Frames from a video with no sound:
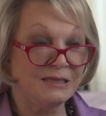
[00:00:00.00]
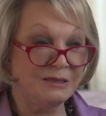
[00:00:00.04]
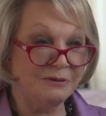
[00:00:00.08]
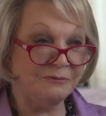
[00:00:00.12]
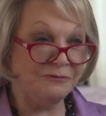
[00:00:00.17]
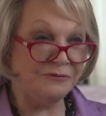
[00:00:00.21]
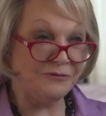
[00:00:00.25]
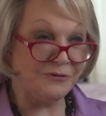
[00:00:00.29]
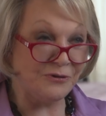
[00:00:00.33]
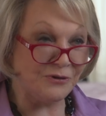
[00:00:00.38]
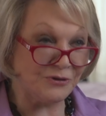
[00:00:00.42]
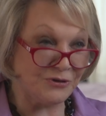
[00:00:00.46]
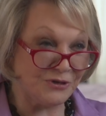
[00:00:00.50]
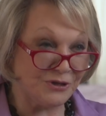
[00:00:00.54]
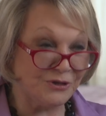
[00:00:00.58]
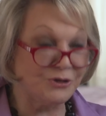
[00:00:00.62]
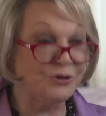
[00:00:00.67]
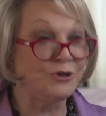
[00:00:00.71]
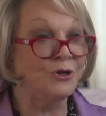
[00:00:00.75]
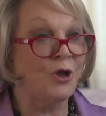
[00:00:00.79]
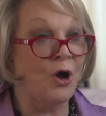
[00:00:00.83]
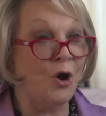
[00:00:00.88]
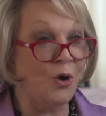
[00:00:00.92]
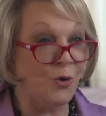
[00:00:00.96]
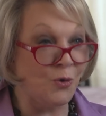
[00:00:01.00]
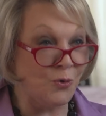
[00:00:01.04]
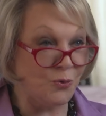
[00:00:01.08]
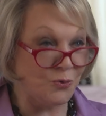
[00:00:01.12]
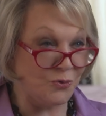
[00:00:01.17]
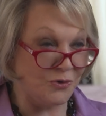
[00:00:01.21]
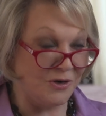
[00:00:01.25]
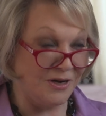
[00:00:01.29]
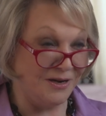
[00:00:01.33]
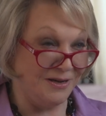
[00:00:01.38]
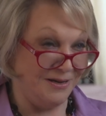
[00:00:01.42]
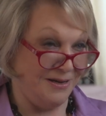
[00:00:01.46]
is the first
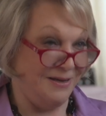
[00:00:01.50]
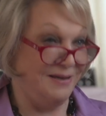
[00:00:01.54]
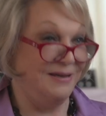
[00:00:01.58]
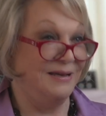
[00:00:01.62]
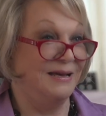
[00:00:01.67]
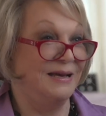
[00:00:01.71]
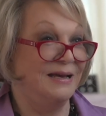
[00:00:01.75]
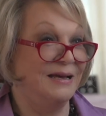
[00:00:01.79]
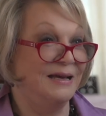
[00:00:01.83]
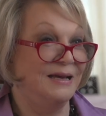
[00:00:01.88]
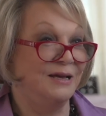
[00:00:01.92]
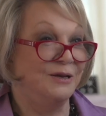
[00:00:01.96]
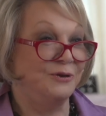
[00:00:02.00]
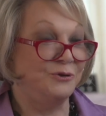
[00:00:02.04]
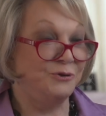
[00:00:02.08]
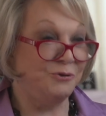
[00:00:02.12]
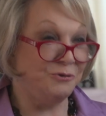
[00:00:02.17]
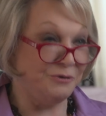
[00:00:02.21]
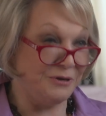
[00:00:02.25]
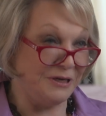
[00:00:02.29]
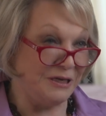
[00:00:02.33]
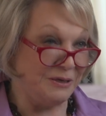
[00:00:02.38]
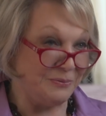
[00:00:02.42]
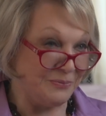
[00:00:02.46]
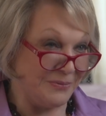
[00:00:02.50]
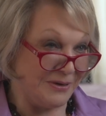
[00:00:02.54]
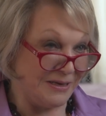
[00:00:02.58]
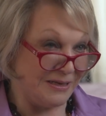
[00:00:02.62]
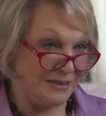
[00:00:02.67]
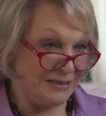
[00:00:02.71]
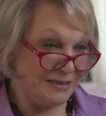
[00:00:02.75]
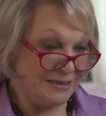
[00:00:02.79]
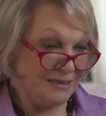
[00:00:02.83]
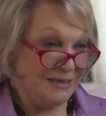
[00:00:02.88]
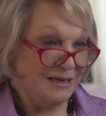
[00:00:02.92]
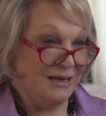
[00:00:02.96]
known
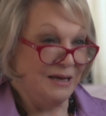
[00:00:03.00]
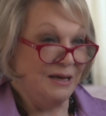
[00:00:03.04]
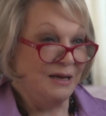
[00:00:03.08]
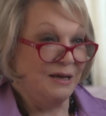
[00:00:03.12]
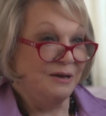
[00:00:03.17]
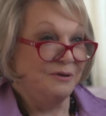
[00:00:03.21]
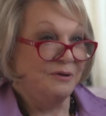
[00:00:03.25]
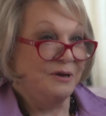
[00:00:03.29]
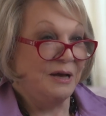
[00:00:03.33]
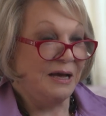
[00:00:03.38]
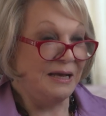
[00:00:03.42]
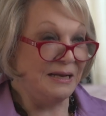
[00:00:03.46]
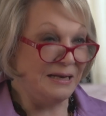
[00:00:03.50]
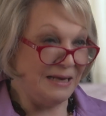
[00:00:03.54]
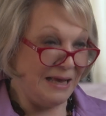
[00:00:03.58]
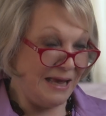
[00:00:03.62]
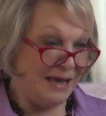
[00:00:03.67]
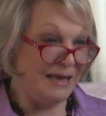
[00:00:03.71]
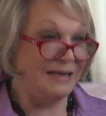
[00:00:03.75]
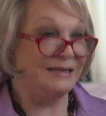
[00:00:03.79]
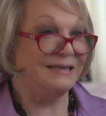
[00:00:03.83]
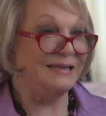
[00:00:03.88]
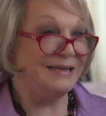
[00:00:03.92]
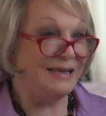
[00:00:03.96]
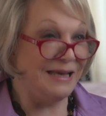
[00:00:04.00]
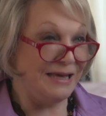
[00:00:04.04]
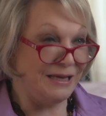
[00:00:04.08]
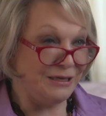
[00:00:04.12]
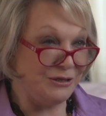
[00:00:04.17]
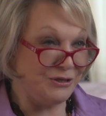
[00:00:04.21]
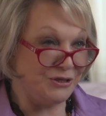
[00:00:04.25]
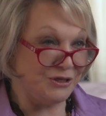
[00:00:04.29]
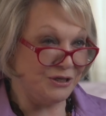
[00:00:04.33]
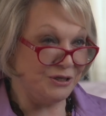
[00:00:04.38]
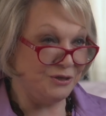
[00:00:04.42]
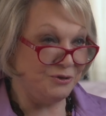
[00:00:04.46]
treatment, an
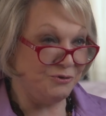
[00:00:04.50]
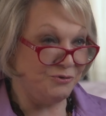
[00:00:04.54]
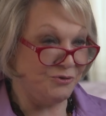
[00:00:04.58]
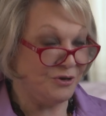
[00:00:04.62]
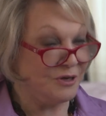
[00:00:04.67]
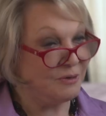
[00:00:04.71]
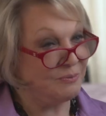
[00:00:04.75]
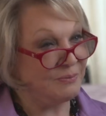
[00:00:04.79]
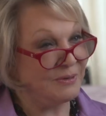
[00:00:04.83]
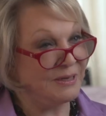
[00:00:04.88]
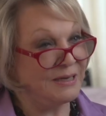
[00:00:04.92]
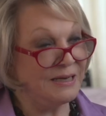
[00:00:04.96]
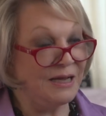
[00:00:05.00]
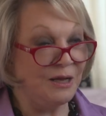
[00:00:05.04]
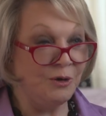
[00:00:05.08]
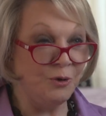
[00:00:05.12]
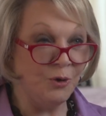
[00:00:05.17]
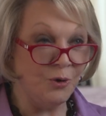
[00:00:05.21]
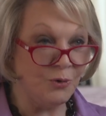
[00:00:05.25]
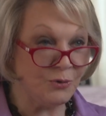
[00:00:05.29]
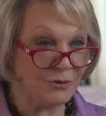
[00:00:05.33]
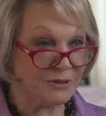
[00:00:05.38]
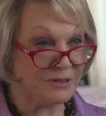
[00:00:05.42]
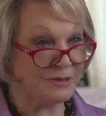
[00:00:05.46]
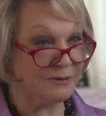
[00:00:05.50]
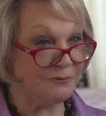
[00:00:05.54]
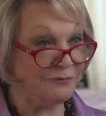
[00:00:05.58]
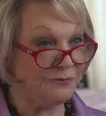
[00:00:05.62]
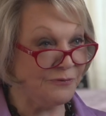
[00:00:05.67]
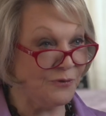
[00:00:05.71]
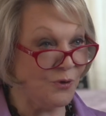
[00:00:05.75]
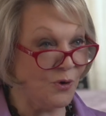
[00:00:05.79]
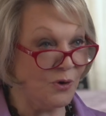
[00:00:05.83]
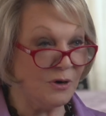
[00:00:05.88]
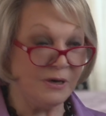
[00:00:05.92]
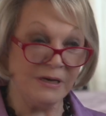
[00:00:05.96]
anti-aging treatment. And who is it
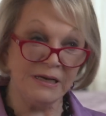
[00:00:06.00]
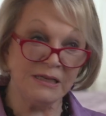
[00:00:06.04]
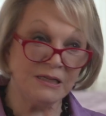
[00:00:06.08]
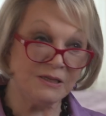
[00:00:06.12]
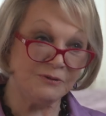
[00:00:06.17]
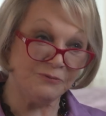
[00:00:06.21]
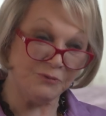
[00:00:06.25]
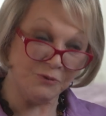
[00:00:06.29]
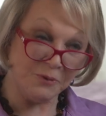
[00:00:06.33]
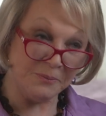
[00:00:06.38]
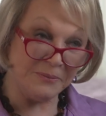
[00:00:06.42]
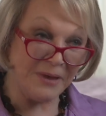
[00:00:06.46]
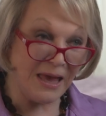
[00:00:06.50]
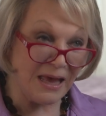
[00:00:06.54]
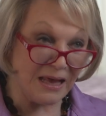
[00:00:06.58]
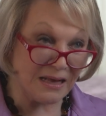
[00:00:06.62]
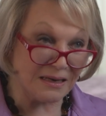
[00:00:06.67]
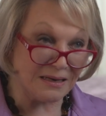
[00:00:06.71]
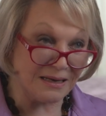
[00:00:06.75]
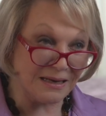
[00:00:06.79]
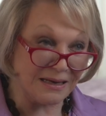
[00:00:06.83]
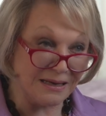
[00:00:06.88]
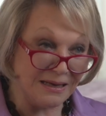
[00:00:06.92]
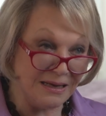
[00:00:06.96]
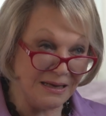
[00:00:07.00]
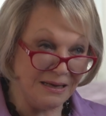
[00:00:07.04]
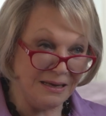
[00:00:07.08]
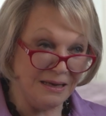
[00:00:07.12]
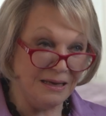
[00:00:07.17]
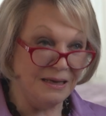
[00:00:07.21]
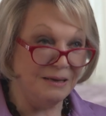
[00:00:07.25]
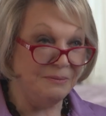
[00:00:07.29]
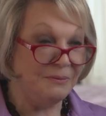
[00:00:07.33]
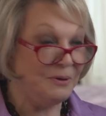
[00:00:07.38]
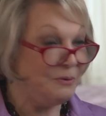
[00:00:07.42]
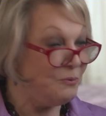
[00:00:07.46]
for? It's for men.
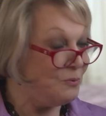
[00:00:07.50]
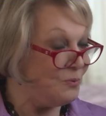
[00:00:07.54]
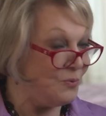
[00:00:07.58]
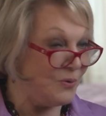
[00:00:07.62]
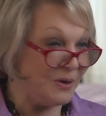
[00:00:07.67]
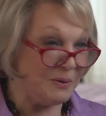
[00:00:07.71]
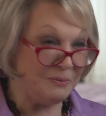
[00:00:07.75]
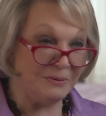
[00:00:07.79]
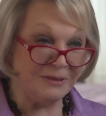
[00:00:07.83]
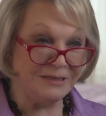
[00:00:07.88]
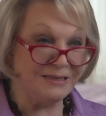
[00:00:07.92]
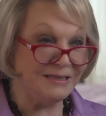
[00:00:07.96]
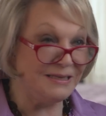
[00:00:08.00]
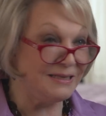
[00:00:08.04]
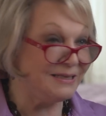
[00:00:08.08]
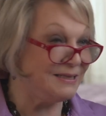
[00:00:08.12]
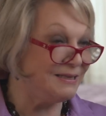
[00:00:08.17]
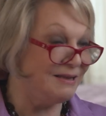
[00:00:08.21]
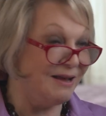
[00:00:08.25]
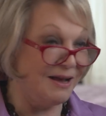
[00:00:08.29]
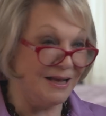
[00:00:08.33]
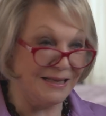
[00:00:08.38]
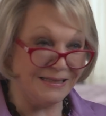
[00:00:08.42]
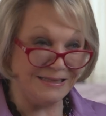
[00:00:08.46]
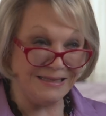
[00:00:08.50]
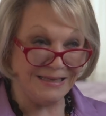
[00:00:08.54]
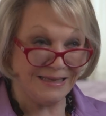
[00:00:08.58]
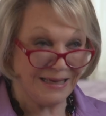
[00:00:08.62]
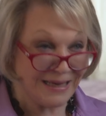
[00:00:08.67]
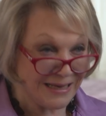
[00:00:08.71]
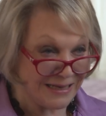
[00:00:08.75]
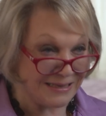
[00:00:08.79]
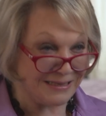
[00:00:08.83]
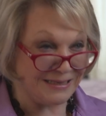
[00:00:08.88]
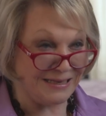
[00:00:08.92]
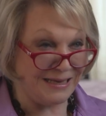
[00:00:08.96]
Women did not
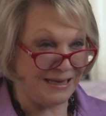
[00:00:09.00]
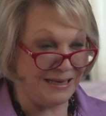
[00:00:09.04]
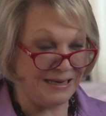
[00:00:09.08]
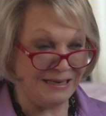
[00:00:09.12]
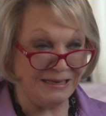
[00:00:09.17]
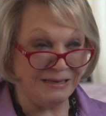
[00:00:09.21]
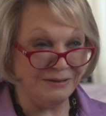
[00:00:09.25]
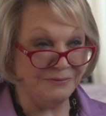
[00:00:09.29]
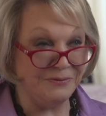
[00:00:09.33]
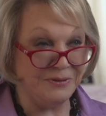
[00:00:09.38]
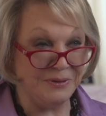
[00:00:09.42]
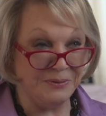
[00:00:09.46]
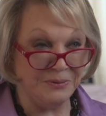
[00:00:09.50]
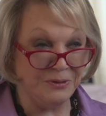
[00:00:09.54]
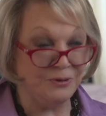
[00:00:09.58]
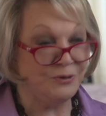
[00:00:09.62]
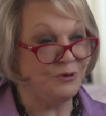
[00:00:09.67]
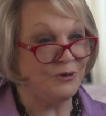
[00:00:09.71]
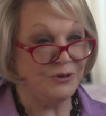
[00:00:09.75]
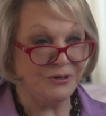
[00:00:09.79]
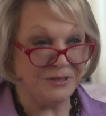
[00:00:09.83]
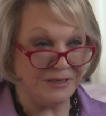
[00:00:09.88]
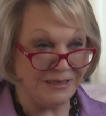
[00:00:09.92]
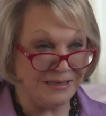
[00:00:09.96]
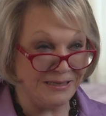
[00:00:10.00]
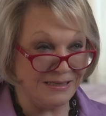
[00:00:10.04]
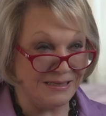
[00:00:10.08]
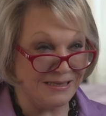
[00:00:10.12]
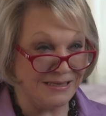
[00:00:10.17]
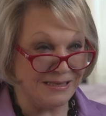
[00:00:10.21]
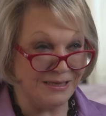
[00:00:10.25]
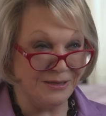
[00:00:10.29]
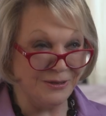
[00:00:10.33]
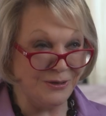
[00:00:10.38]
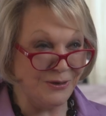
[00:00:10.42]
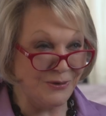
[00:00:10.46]
get any of the
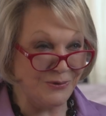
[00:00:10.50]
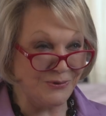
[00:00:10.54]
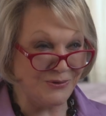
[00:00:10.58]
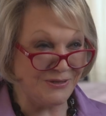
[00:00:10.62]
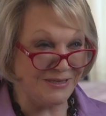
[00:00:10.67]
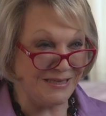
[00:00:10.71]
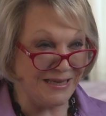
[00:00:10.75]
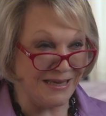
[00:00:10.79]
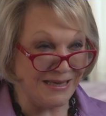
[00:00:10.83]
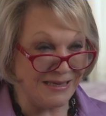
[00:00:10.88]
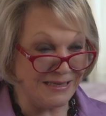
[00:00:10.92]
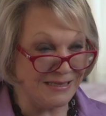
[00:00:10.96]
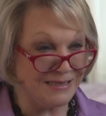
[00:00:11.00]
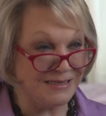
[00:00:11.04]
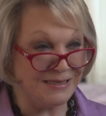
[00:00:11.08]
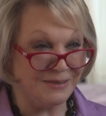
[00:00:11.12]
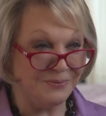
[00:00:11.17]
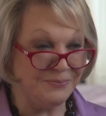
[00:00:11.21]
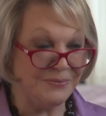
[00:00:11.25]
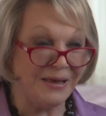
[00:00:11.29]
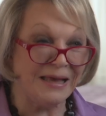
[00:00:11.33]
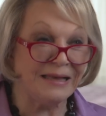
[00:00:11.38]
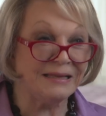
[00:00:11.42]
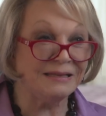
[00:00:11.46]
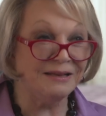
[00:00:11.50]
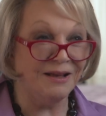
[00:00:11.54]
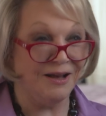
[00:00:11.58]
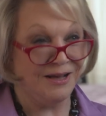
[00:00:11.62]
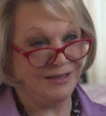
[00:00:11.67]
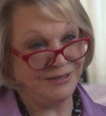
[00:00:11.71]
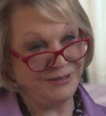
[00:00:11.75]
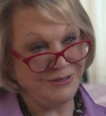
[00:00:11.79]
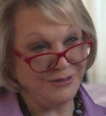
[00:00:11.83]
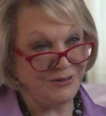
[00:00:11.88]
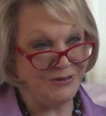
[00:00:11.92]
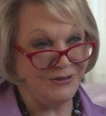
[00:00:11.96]
goodies in those days. The men
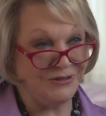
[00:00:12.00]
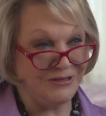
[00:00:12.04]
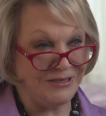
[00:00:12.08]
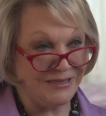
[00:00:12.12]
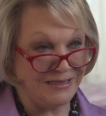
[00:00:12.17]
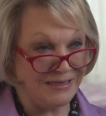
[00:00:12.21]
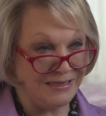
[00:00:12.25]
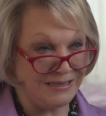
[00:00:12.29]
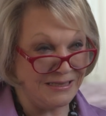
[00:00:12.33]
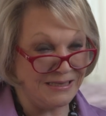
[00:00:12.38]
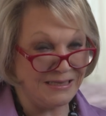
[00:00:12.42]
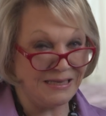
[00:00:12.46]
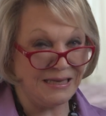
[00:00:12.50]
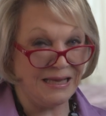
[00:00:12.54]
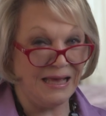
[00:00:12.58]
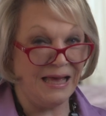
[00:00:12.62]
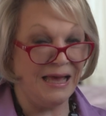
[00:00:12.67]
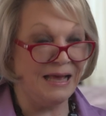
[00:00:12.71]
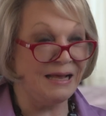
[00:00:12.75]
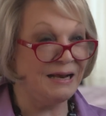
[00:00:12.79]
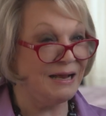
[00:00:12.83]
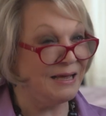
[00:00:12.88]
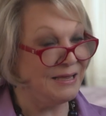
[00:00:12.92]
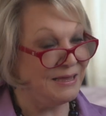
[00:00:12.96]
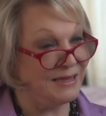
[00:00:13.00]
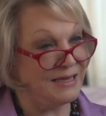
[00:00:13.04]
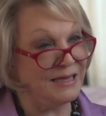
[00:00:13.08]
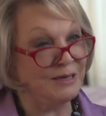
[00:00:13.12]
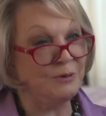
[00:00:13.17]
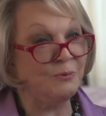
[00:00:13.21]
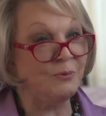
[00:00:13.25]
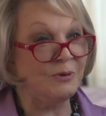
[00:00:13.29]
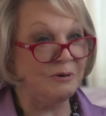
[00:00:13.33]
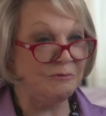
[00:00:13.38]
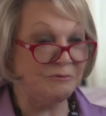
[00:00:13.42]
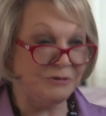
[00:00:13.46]
got the goodies. And I
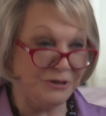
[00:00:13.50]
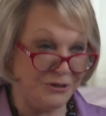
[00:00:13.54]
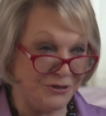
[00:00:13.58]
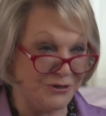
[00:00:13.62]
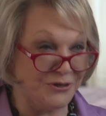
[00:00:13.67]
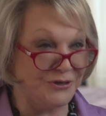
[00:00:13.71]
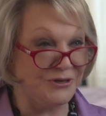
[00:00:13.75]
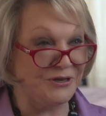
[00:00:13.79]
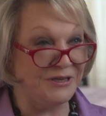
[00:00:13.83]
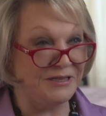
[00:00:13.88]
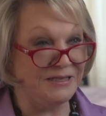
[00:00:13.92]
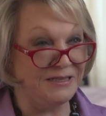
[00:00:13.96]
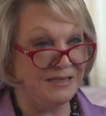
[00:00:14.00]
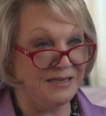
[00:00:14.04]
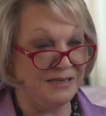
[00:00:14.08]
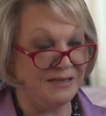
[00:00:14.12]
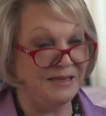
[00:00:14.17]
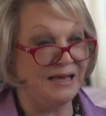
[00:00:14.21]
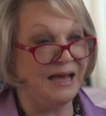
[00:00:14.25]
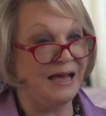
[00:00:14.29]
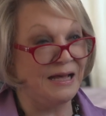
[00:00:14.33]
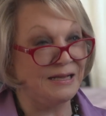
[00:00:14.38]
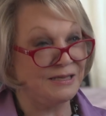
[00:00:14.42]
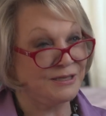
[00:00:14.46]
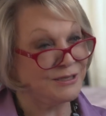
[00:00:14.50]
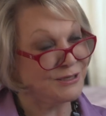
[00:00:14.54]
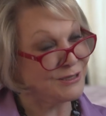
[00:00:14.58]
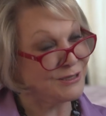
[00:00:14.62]
think we're returning to that